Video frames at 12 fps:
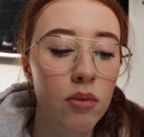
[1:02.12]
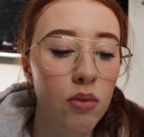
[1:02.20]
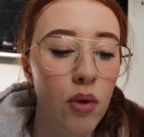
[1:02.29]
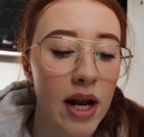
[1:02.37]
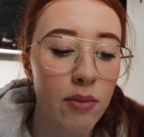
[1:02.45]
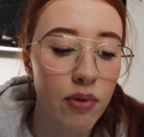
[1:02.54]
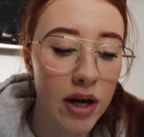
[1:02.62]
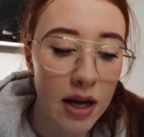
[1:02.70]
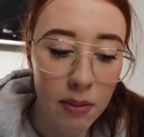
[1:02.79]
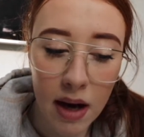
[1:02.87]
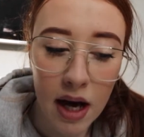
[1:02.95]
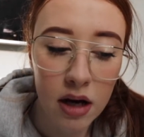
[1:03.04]
when I bring
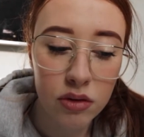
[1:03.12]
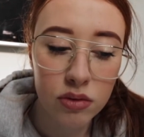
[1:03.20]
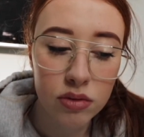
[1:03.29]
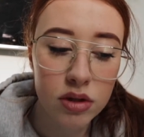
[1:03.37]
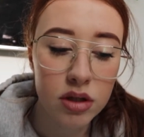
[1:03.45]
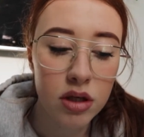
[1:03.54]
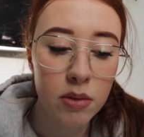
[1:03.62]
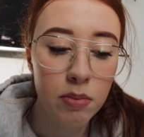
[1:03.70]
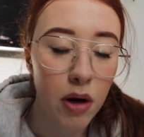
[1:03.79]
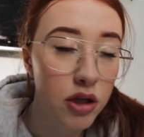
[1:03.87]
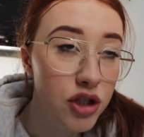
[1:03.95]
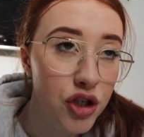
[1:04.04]
him out,
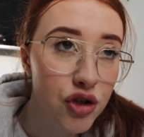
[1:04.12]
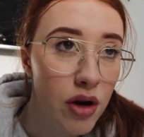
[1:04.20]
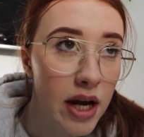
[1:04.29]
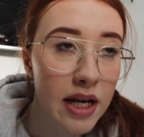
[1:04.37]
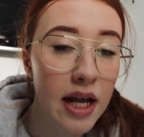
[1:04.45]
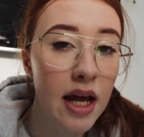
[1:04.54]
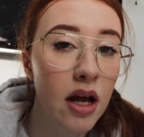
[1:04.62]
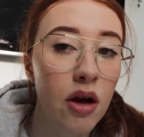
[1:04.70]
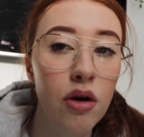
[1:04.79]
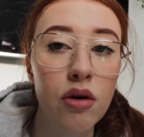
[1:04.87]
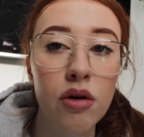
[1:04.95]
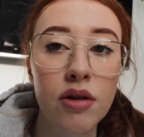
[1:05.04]
potty
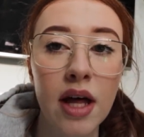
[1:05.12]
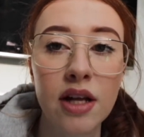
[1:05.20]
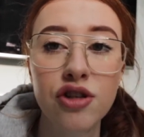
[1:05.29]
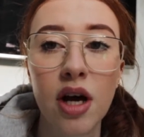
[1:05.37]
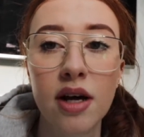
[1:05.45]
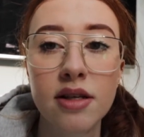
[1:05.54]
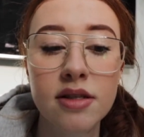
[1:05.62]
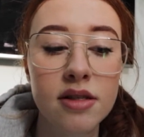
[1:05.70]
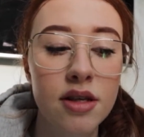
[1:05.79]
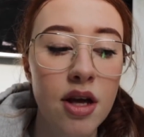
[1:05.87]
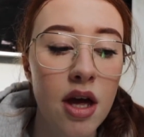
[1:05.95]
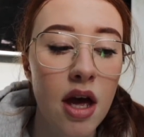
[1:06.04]
training, all that
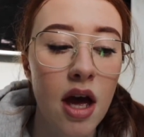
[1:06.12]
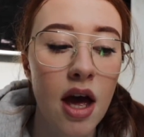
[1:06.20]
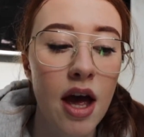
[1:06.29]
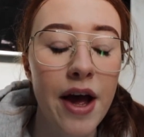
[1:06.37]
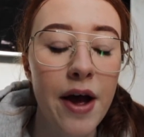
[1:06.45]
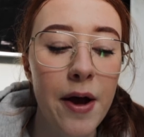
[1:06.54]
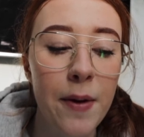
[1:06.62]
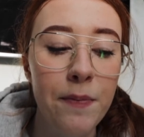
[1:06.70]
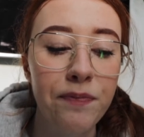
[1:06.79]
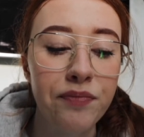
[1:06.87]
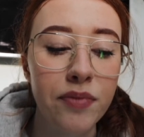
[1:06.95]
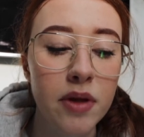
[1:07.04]
jazz.
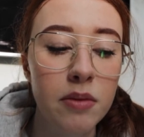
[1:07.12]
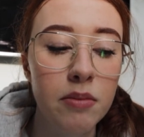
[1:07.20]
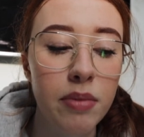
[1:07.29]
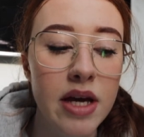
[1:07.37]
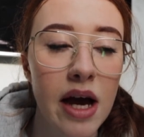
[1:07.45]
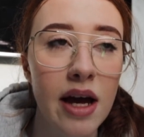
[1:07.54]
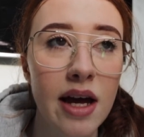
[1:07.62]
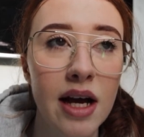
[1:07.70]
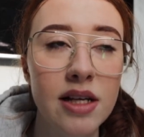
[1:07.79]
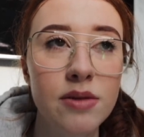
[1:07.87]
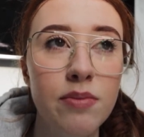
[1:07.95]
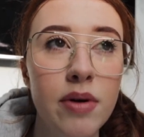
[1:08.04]
But yeah, it
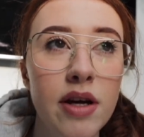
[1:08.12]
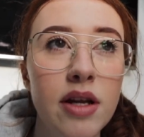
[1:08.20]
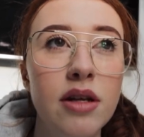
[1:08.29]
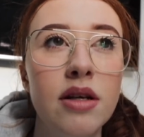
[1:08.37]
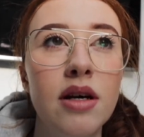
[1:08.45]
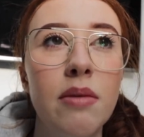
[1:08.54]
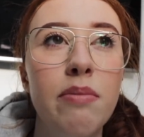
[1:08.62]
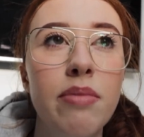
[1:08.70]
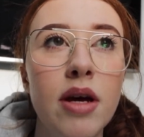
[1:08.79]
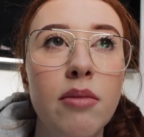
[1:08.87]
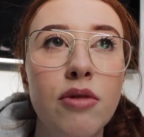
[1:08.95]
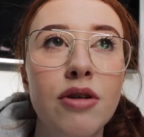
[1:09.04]
has been a
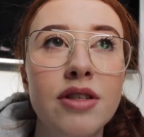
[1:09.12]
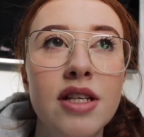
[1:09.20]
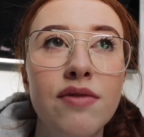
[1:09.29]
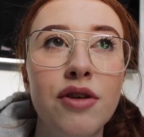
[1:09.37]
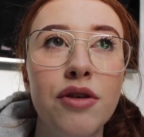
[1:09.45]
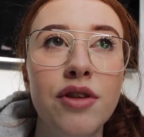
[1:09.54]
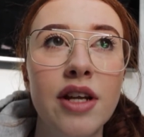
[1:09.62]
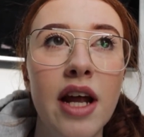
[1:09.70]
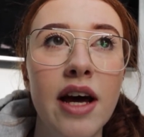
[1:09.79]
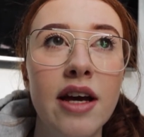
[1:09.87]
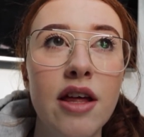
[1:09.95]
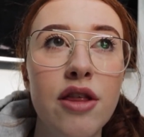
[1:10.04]
bit more difficult than
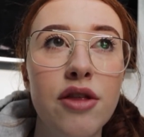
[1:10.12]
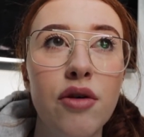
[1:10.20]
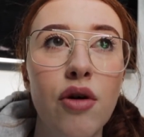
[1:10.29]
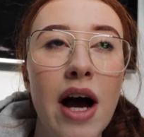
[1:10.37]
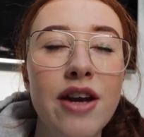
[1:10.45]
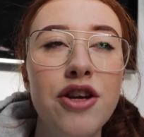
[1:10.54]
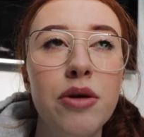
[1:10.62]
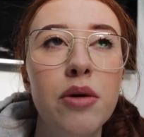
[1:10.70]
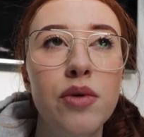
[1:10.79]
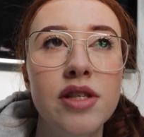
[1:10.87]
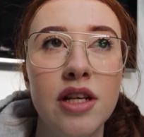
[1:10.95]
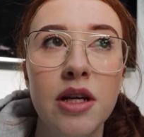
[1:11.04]
I thought. I knew
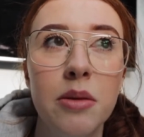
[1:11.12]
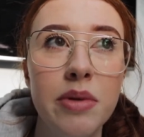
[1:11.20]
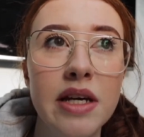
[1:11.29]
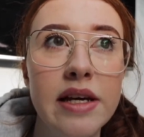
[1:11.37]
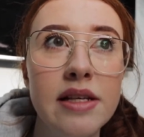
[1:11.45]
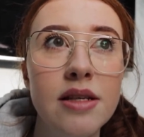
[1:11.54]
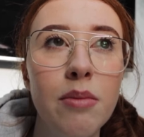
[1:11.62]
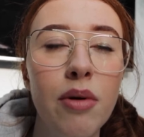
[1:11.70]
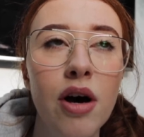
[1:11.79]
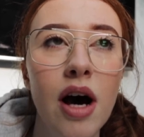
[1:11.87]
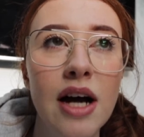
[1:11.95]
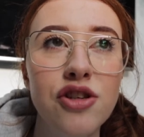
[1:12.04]
it wasn't going to be easy,
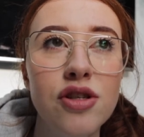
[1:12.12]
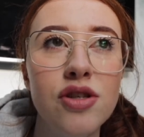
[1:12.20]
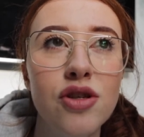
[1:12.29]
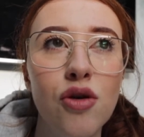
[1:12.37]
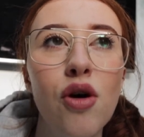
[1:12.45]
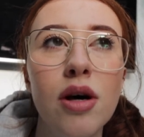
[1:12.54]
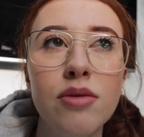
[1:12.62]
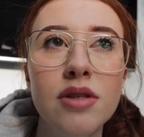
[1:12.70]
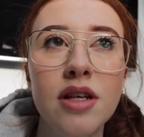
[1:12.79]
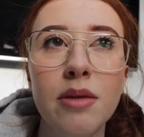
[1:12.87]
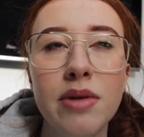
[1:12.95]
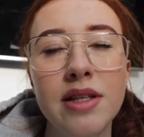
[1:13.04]
but I just thought it was
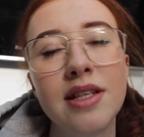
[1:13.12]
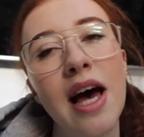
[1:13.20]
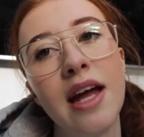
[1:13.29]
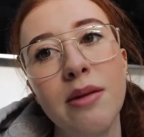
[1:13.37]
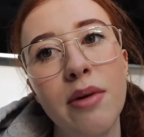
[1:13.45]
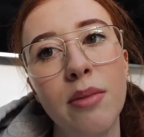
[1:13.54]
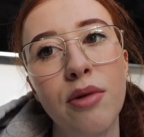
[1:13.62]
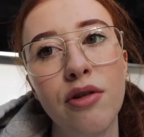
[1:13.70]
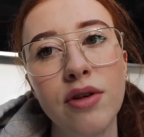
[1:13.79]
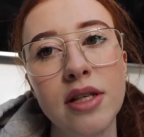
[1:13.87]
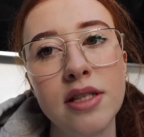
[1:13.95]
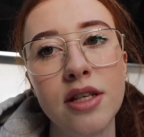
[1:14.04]
going to be a tiny bit
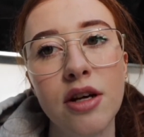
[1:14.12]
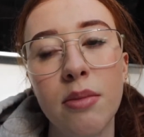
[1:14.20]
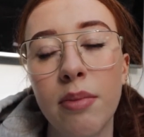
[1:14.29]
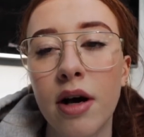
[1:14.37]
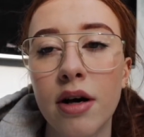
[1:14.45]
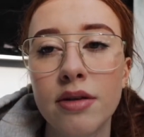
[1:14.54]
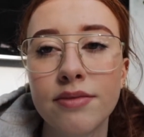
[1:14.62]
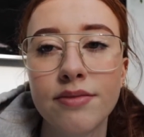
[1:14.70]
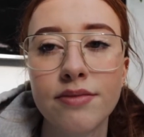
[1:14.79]
more easier, but